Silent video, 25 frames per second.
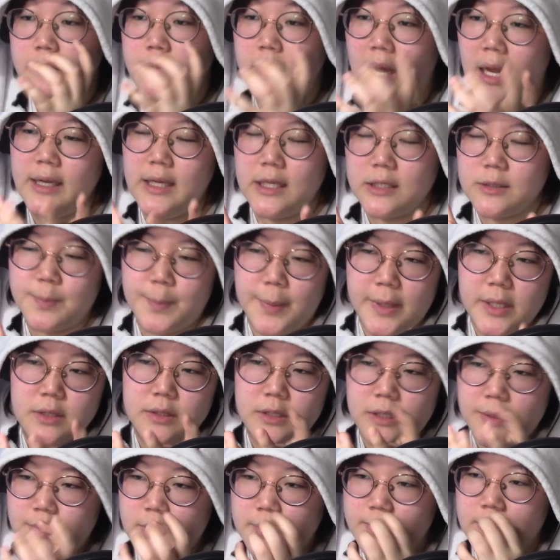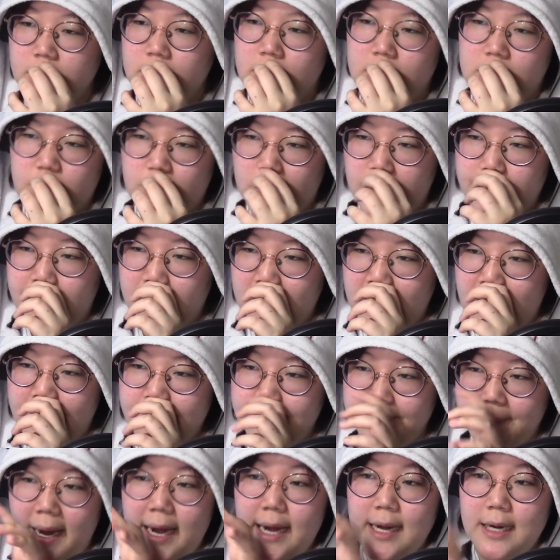I guess Beelzebub as well, but like
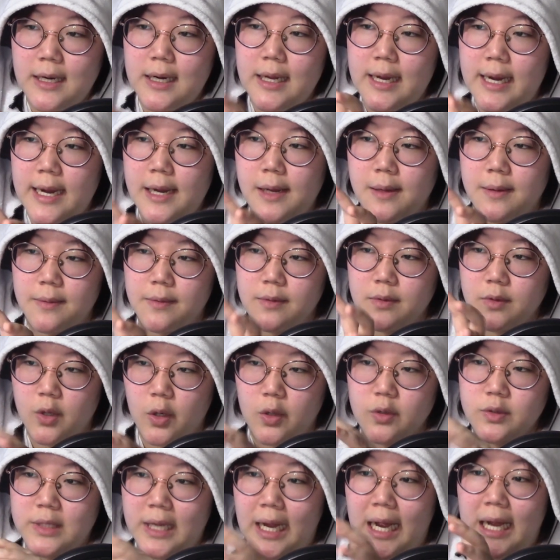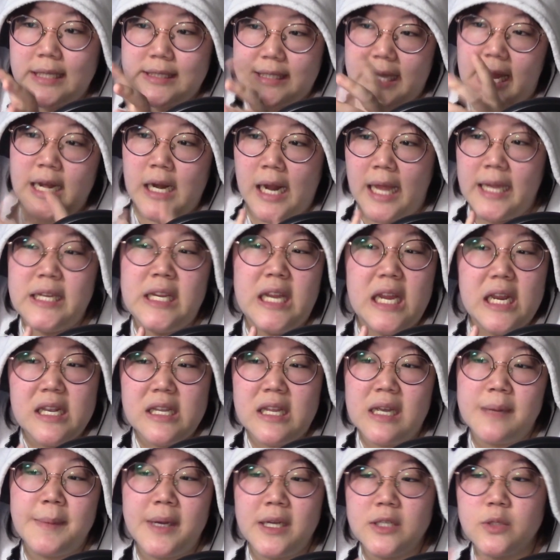mainly those guys and like
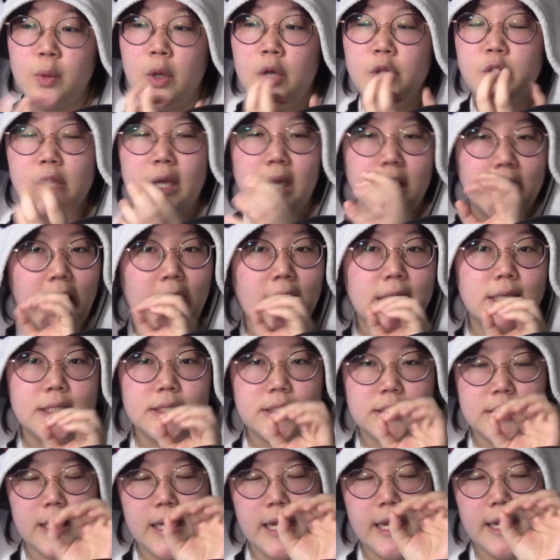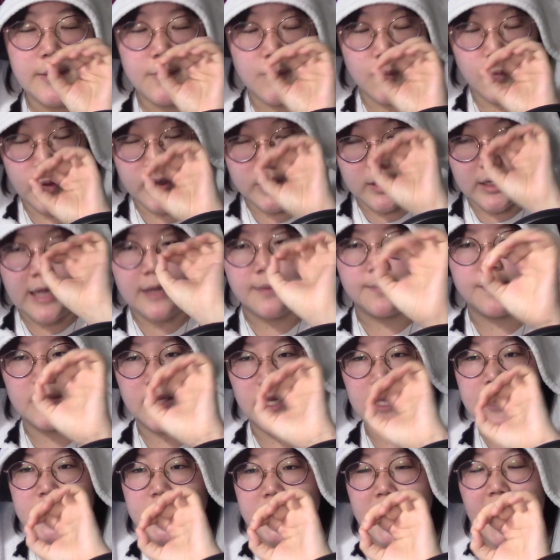Gintama as well. You can kind of see with like
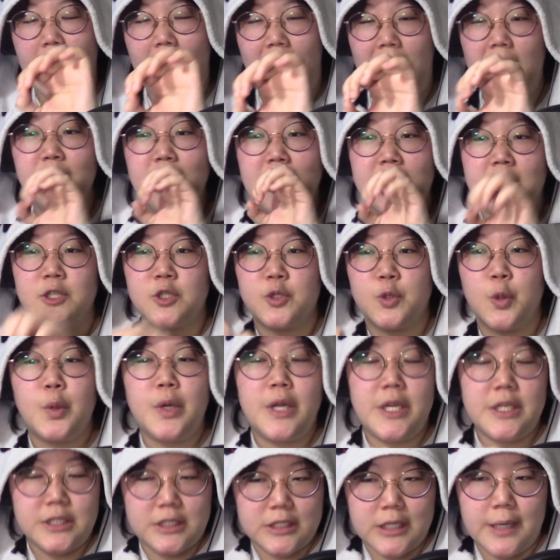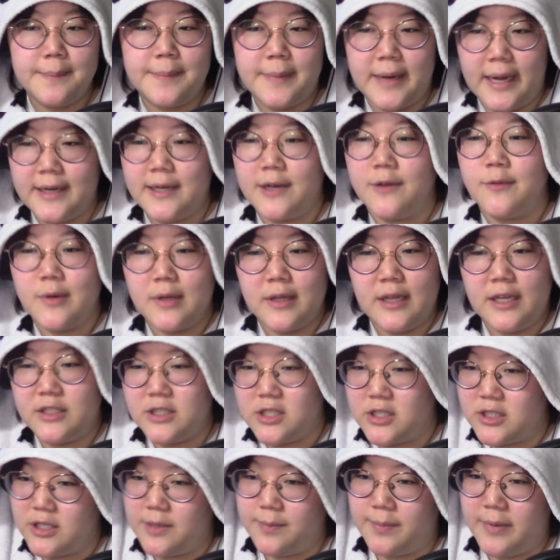Bleach, they have like a Shonen Jump kind of
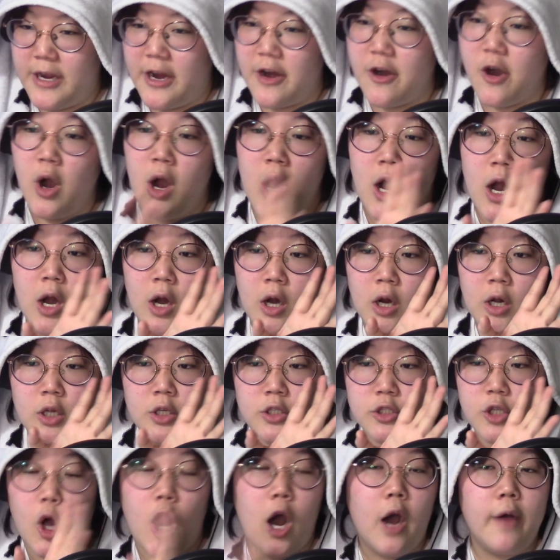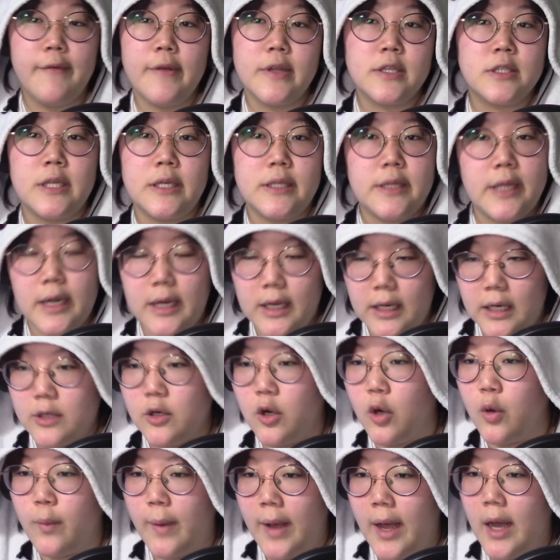relationship here. So obviously they're gonna
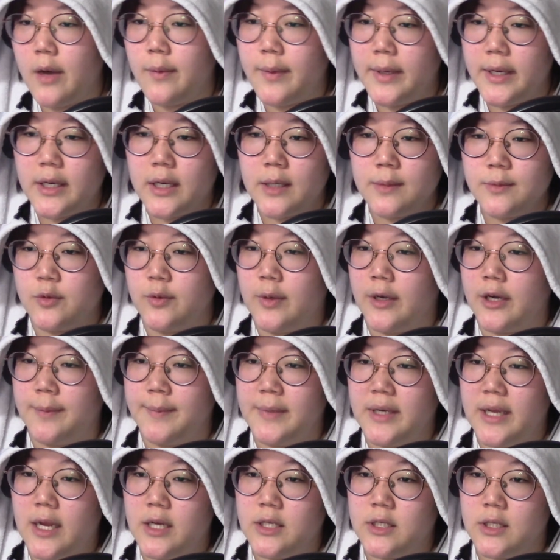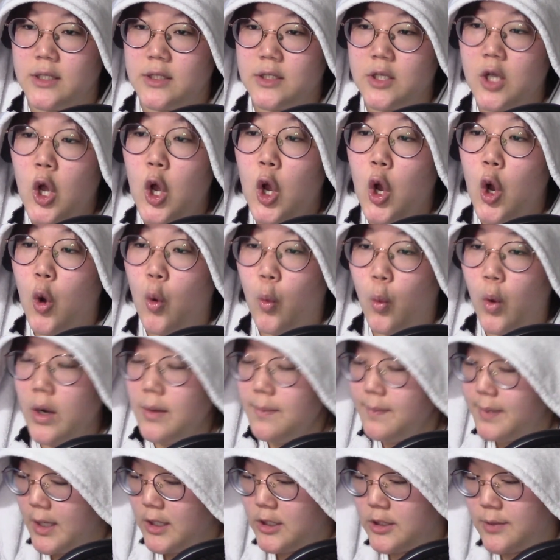go well when it comes to recommendations. One
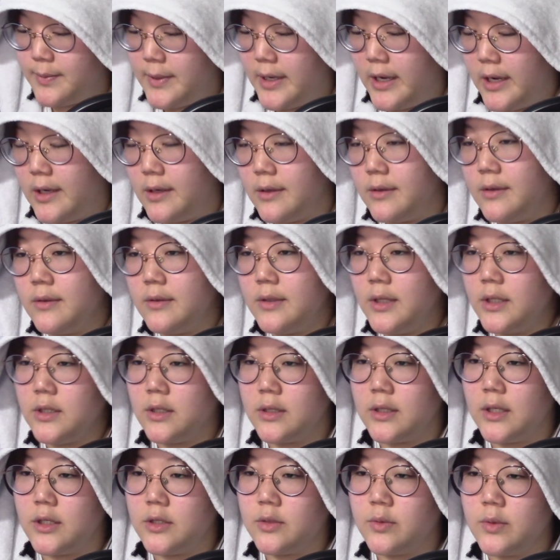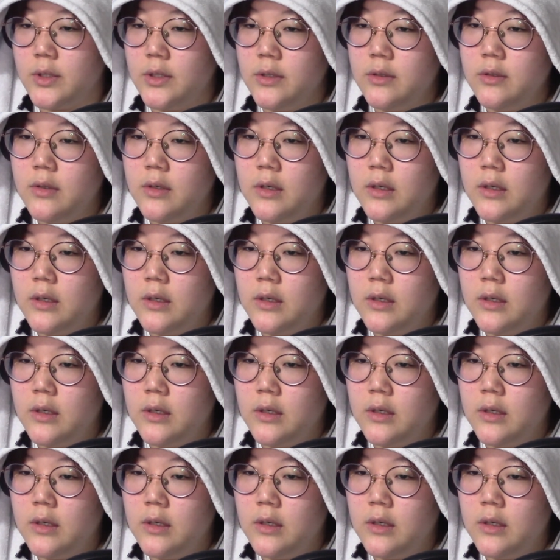Punch Man, that's a nice one.